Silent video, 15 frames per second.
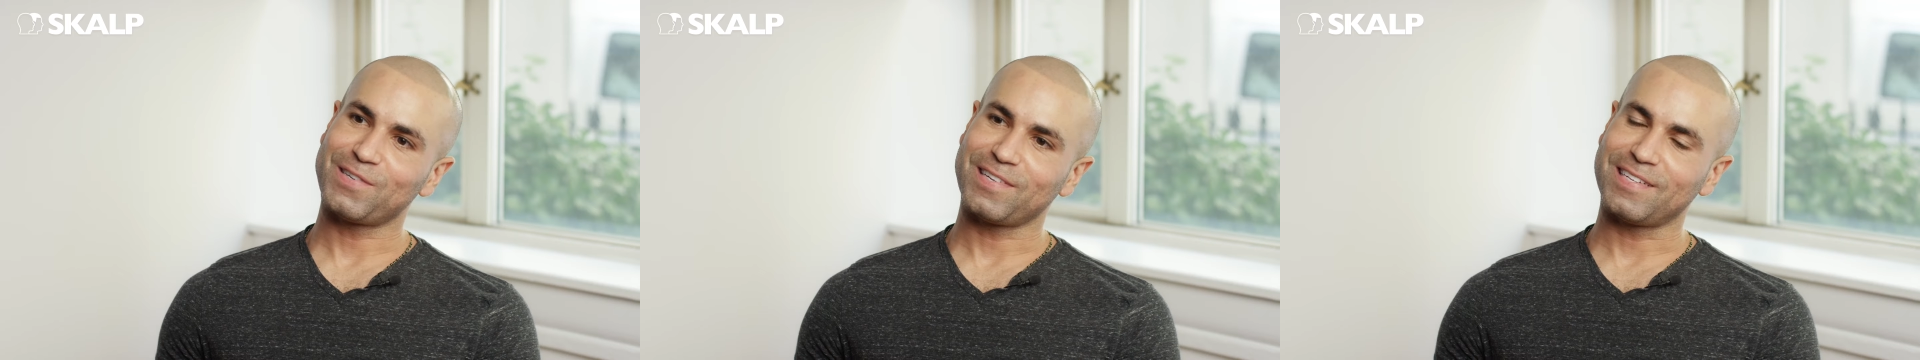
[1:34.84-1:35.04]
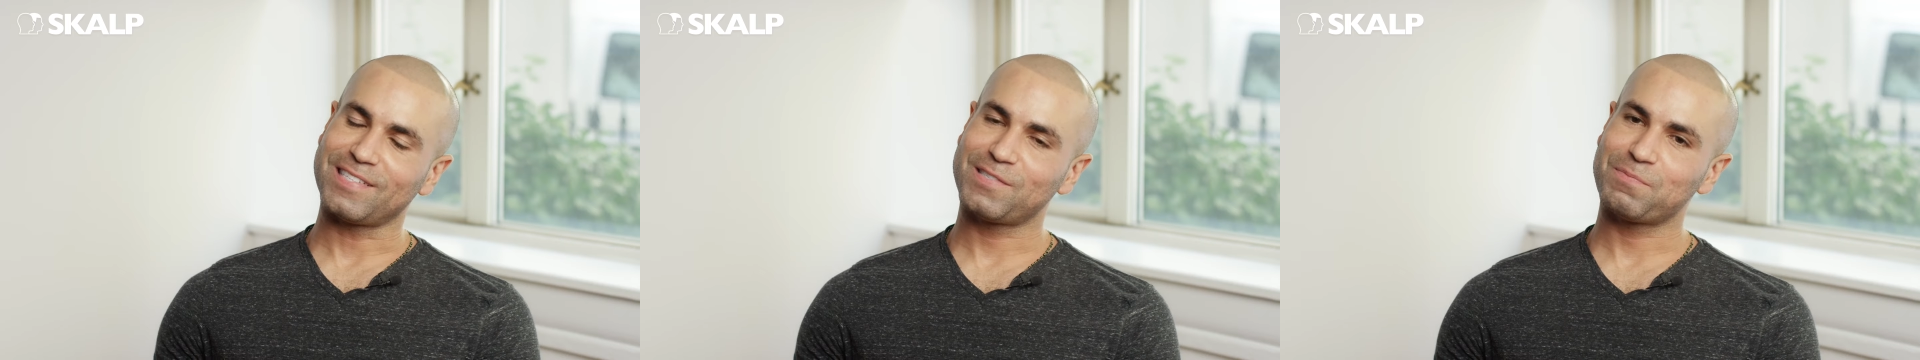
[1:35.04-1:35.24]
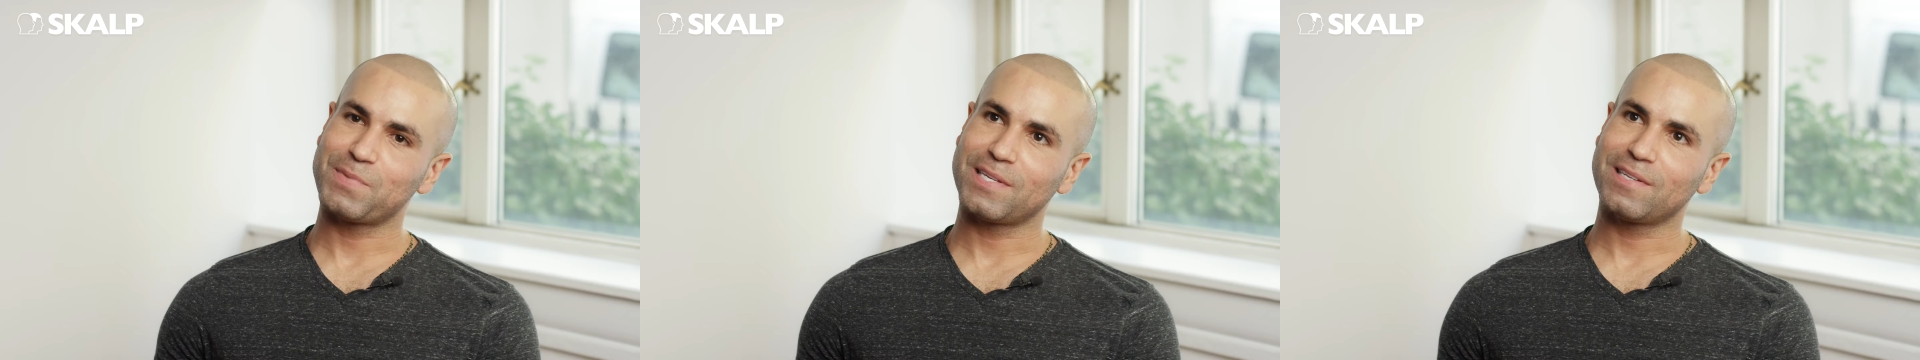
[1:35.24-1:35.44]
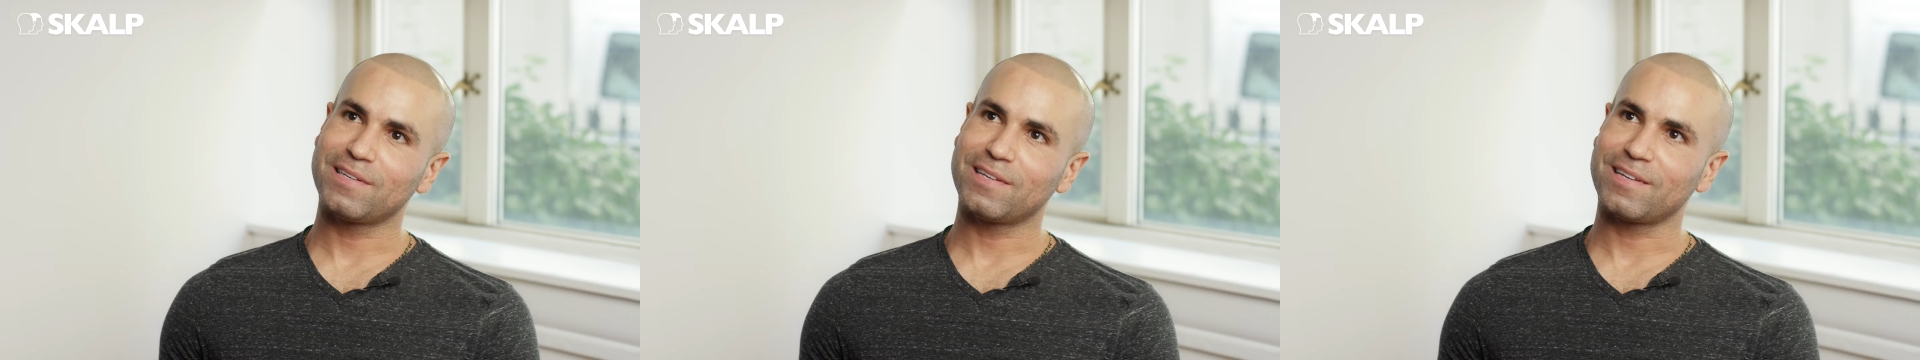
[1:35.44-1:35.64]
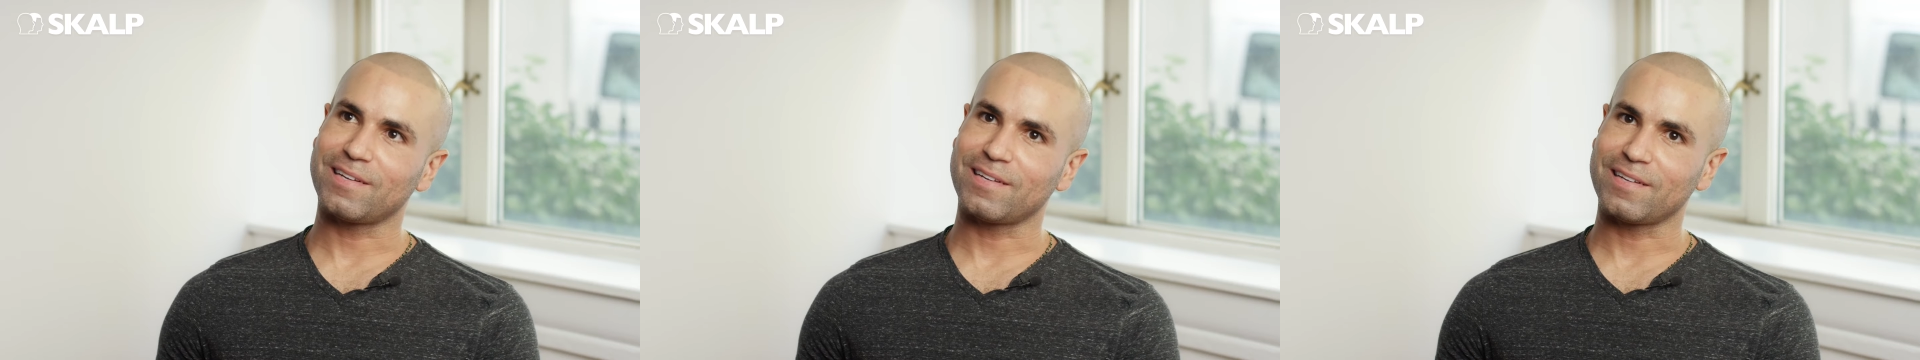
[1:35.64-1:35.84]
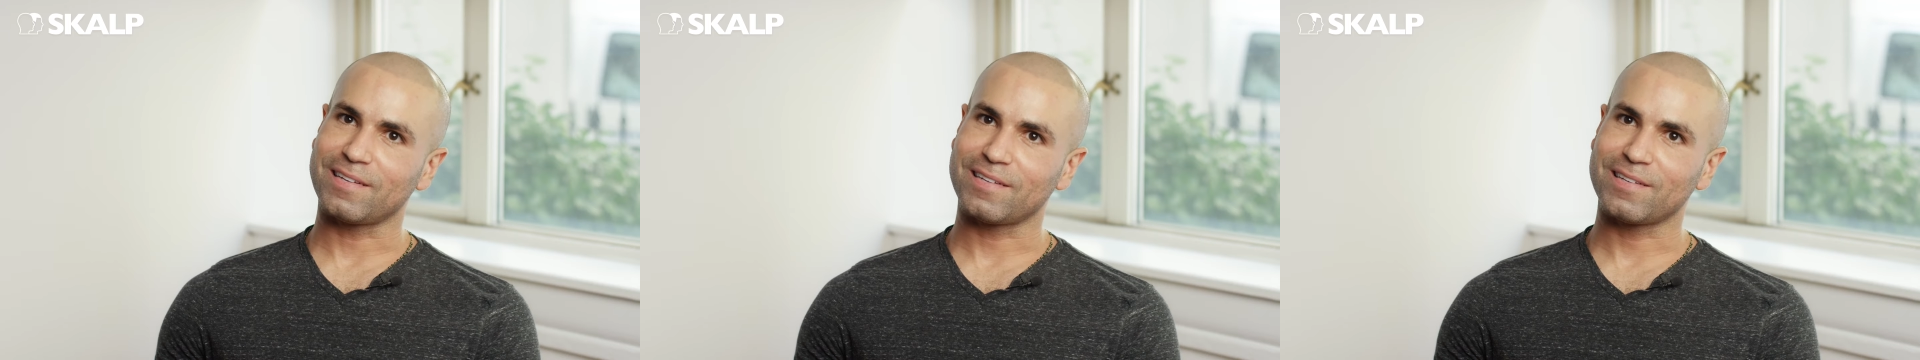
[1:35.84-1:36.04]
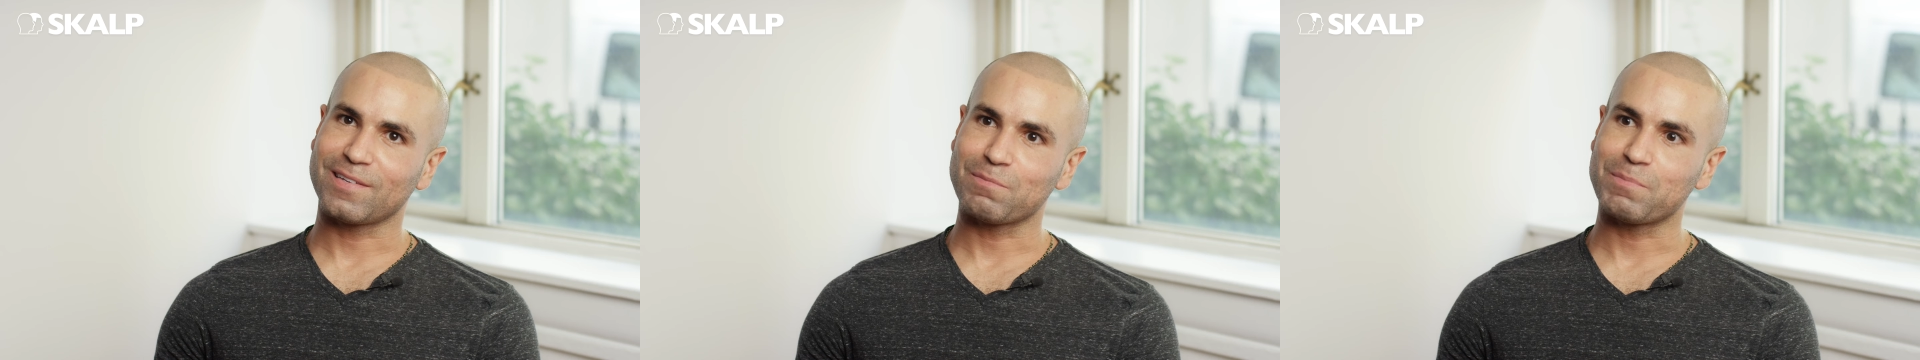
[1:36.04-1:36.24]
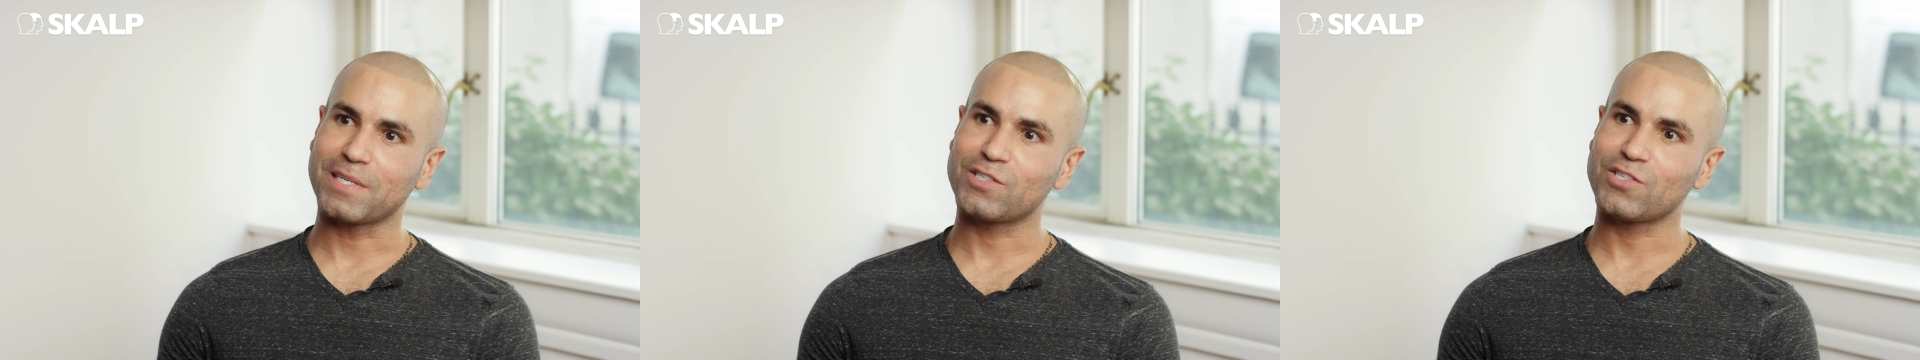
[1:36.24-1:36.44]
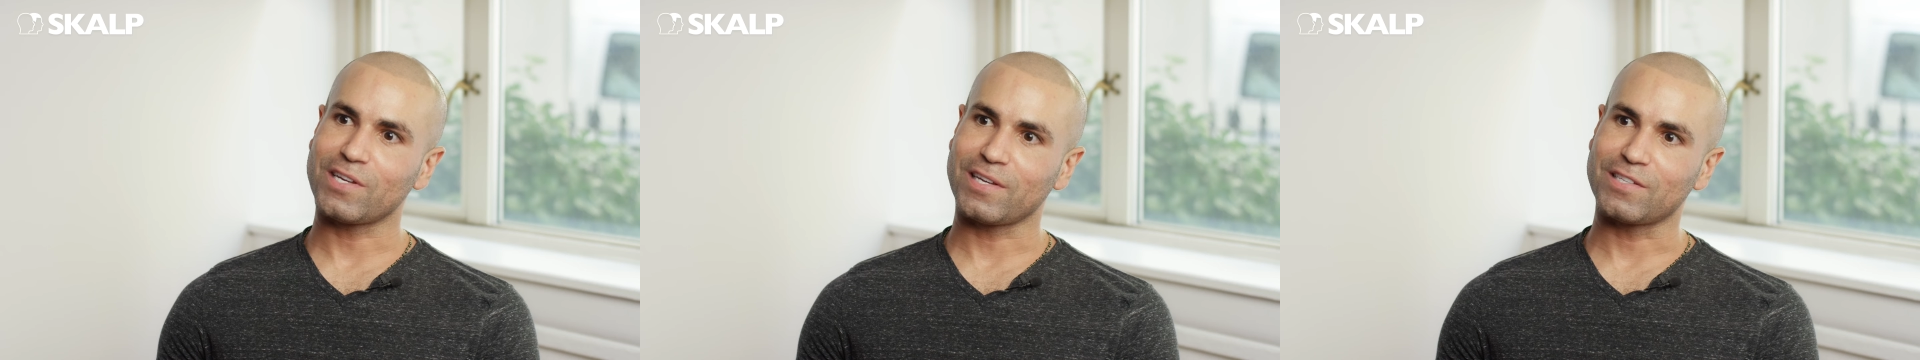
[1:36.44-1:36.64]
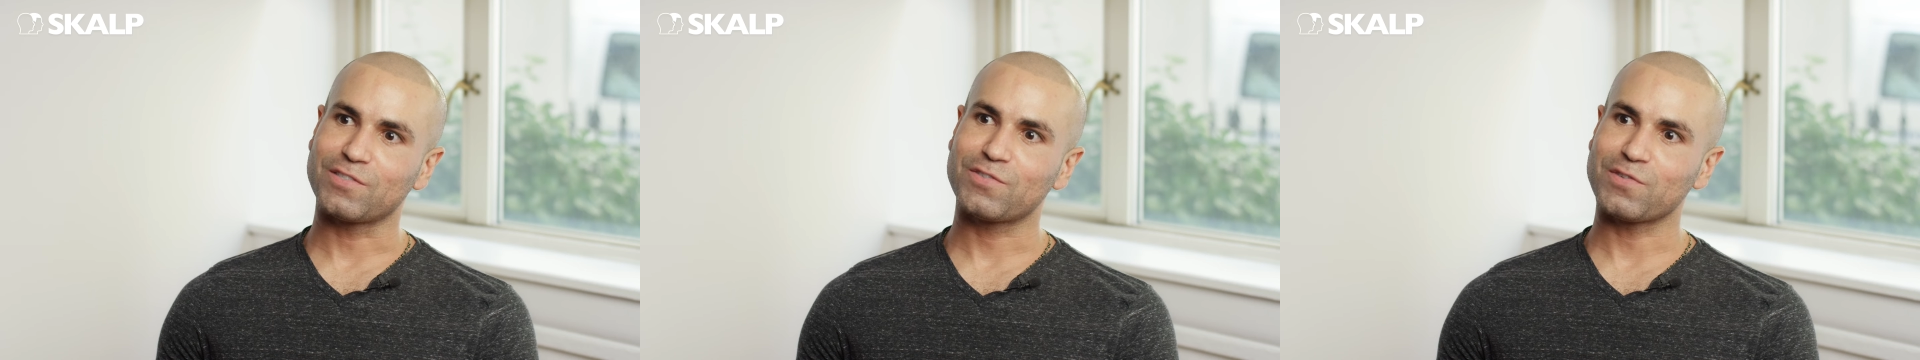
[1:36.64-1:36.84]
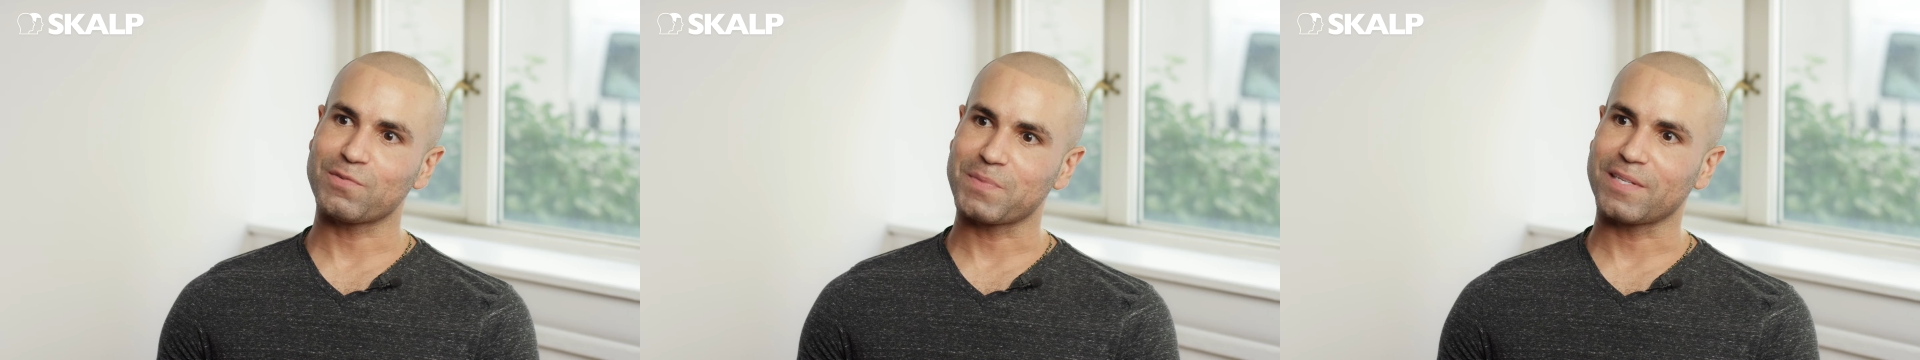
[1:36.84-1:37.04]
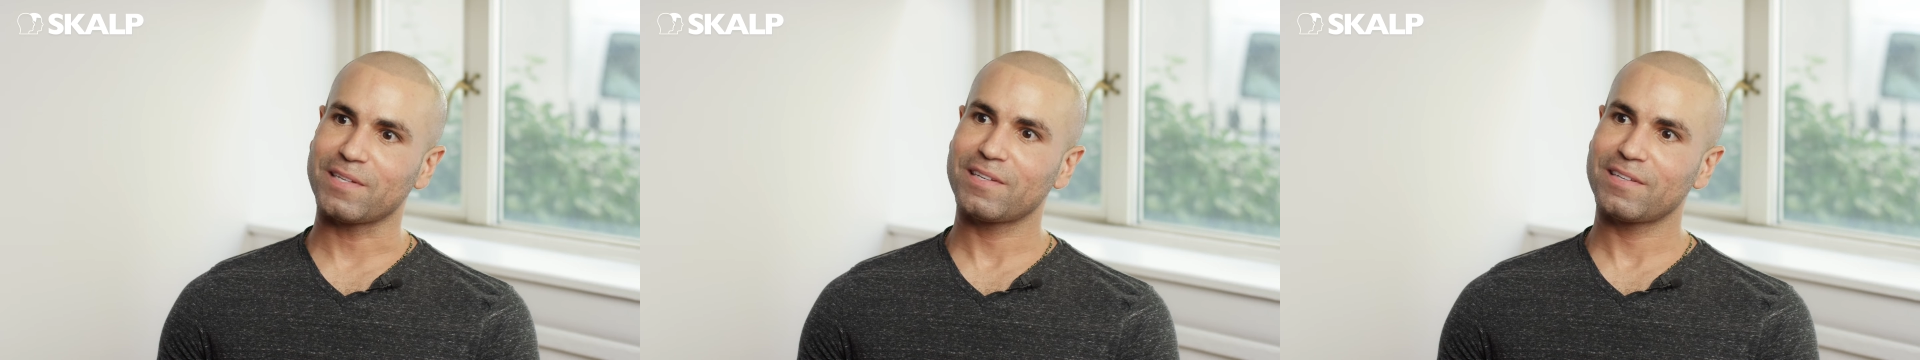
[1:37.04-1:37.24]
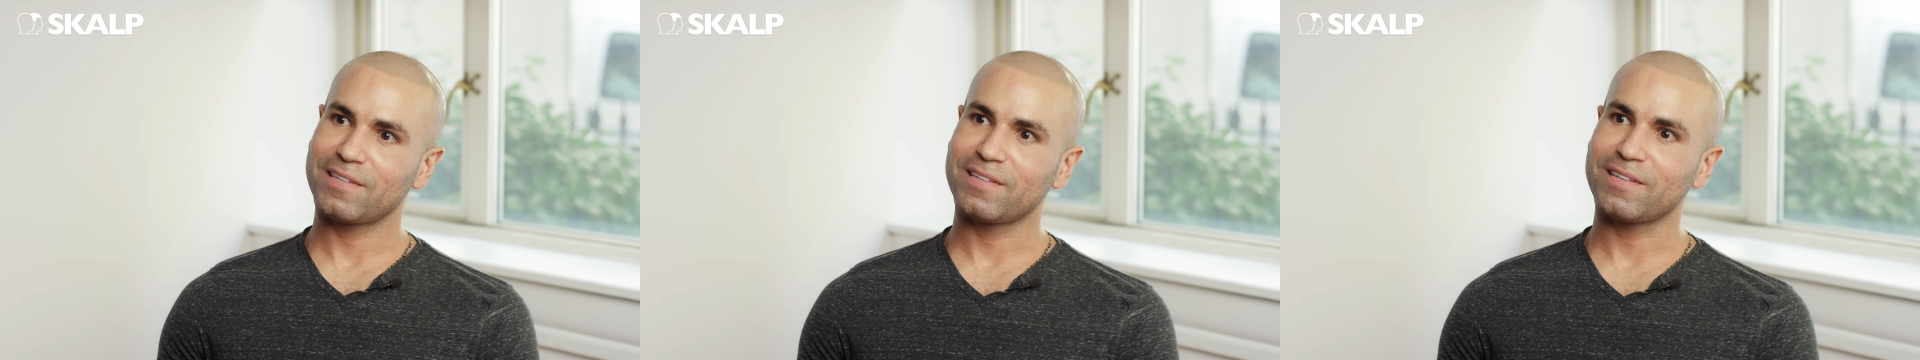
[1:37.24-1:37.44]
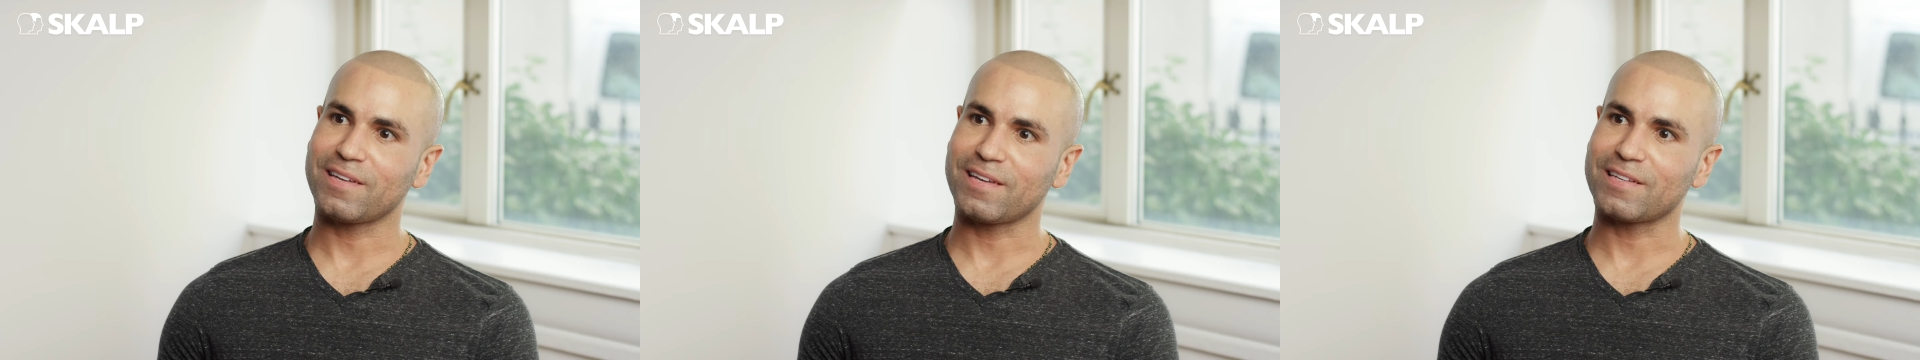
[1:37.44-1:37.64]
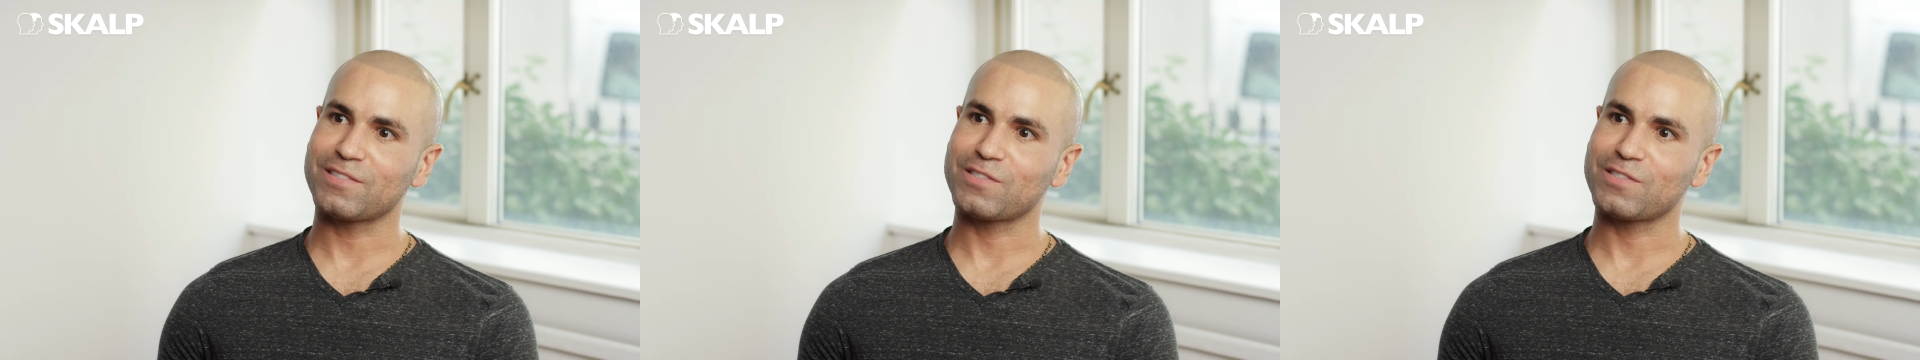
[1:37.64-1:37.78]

It's been a big change for me, yeah.